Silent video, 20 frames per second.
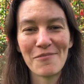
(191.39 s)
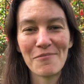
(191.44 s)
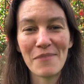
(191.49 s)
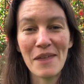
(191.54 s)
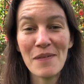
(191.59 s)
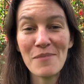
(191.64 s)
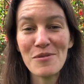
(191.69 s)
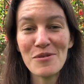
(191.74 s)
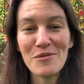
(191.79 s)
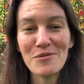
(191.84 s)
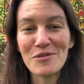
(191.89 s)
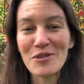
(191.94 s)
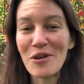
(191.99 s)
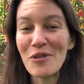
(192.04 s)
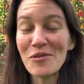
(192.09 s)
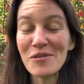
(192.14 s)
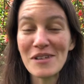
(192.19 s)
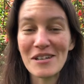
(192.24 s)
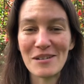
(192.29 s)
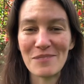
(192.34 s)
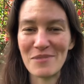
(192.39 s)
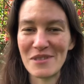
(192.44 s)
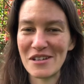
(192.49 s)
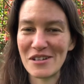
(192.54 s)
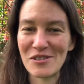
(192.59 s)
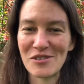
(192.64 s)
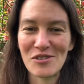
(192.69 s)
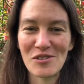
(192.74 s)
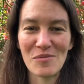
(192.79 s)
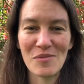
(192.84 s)
Maybe you don't need to be
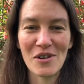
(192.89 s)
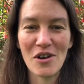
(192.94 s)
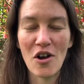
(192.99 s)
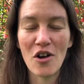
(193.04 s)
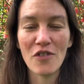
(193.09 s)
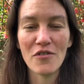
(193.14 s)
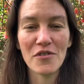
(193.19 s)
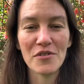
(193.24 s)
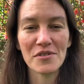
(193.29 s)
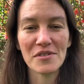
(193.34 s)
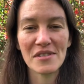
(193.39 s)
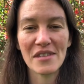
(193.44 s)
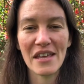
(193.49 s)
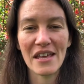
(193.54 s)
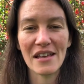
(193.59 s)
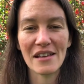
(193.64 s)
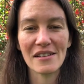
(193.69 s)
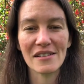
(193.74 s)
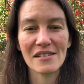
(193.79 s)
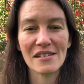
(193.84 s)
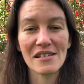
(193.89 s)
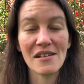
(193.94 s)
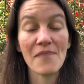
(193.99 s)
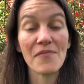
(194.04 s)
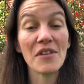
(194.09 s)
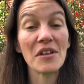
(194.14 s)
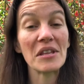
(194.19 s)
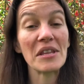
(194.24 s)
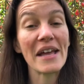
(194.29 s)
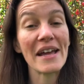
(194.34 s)
consuming all those things.
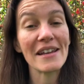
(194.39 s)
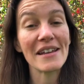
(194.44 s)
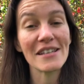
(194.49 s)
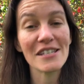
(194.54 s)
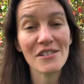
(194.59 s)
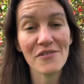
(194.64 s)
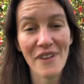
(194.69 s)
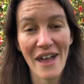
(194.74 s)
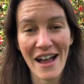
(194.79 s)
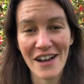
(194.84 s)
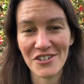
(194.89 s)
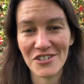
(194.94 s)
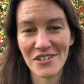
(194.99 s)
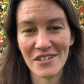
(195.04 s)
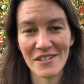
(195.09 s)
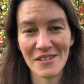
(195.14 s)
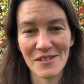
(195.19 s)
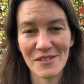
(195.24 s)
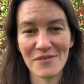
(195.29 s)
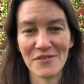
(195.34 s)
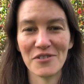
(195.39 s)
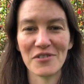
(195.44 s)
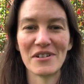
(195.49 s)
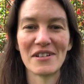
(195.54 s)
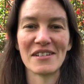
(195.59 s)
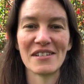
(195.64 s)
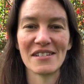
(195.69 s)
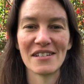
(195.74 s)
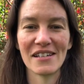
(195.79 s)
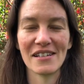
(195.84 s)
The latest fashions, for
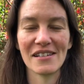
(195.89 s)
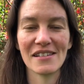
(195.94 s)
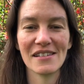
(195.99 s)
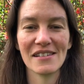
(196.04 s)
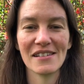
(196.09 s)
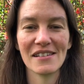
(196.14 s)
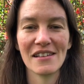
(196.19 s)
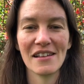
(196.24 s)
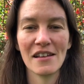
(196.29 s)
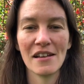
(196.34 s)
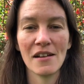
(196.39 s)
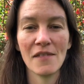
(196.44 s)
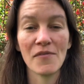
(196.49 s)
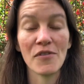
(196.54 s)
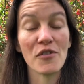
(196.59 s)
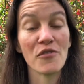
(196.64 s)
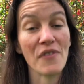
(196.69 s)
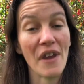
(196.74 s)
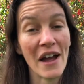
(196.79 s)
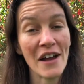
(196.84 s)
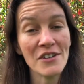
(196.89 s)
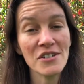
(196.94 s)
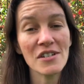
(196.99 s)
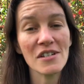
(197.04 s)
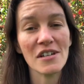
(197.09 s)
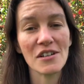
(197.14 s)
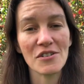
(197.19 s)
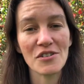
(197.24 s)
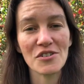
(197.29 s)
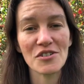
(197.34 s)
instance. The
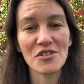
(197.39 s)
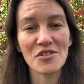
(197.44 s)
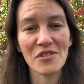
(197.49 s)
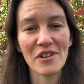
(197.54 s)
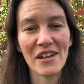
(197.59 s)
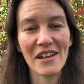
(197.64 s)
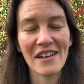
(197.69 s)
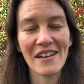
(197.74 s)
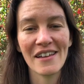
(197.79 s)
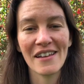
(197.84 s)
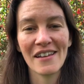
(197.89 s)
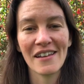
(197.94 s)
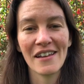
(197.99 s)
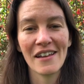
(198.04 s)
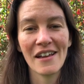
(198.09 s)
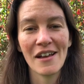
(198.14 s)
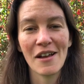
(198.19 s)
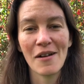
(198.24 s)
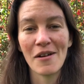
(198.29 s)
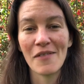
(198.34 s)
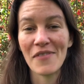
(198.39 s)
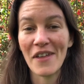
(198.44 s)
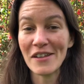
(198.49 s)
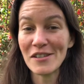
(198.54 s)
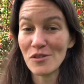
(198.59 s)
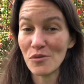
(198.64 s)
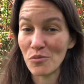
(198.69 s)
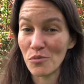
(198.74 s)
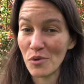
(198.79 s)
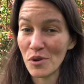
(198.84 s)
fashion industry,
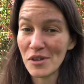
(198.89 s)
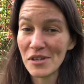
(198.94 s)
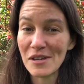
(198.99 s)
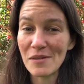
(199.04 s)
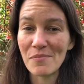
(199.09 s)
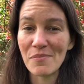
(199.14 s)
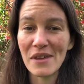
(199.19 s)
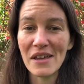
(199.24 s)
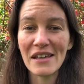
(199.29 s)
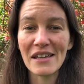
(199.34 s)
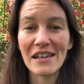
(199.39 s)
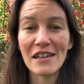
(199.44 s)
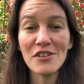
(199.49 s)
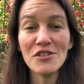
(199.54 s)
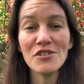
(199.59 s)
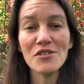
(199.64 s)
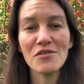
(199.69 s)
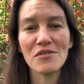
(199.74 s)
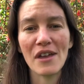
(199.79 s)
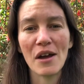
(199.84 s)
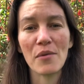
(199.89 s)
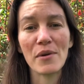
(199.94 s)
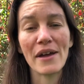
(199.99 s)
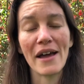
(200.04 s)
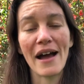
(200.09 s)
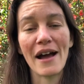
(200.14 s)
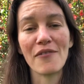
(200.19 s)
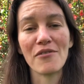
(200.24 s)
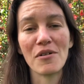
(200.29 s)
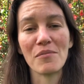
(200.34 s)
that's a really big issue that we
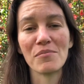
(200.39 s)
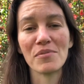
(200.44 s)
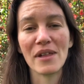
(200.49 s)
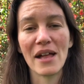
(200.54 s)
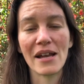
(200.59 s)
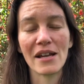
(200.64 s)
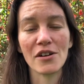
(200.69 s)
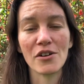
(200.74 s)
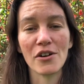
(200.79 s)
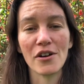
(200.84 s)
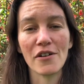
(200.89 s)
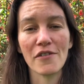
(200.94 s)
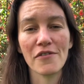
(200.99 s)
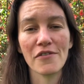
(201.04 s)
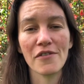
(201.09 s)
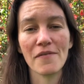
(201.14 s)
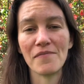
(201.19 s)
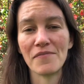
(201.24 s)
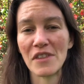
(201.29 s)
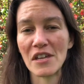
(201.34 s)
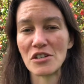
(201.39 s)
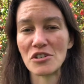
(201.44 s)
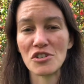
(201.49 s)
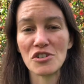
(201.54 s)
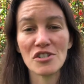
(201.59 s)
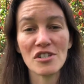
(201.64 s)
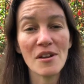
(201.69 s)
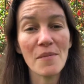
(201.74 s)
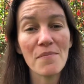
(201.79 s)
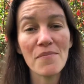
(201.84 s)
have on planet Earth. They
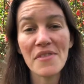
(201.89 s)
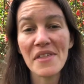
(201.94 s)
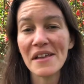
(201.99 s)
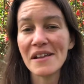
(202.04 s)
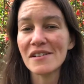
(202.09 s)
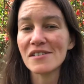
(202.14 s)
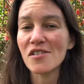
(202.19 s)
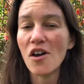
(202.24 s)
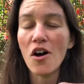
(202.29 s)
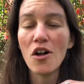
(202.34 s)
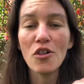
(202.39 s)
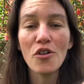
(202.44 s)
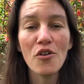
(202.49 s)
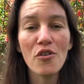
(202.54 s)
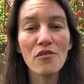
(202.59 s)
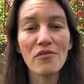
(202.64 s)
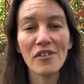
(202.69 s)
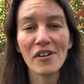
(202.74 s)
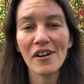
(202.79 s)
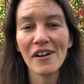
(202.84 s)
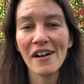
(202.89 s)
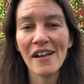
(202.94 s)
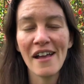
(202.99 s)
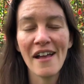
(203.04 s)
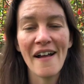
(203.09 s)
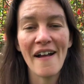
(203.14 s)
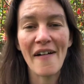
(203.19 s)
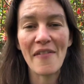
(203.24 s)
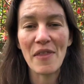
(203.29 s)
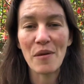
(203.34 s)
ship things all over,
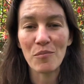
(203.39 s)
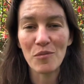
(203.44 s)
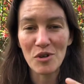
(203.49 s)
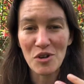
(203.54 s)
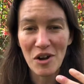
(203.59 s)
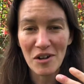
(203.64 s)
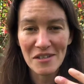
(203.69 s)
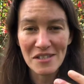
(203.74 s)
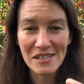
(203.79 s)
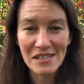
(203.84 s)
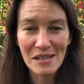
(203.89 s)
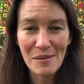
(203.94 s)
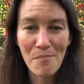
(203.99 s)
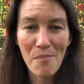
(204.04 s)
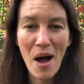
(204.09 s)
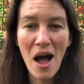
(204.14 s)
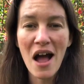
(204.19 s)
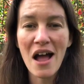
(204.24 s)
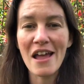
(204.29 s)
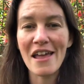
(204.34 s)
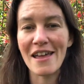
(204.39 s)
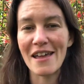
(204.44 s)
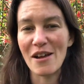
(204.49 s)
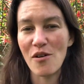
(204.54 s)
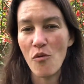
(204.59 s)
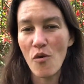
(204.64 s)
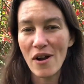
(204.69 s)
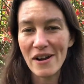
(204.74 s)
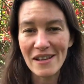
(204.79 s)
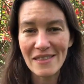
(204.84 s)
and then we're constantly buying,
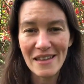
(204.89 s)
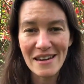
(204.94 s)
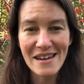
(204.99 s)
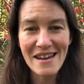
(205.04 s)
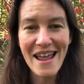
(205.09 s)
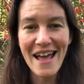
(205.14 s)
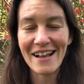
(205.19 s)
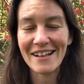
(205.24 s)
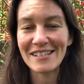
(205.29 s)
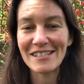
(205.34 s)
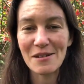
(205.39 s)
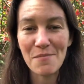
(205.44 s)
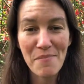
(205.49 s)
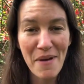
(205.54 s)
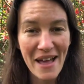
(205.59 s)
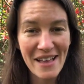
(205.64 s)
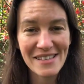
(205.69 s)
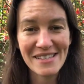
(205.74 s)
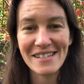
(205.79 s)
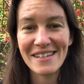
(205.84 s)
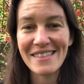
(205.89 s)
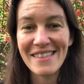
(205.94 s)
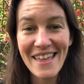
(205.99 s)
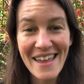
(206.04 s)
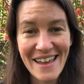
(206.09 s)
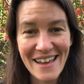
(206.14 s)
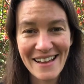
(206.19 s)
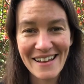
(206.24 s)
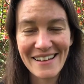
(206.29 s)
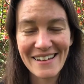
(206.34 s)
wanting the next best
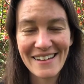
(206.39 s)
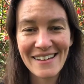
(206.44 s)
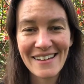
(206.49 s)
thing.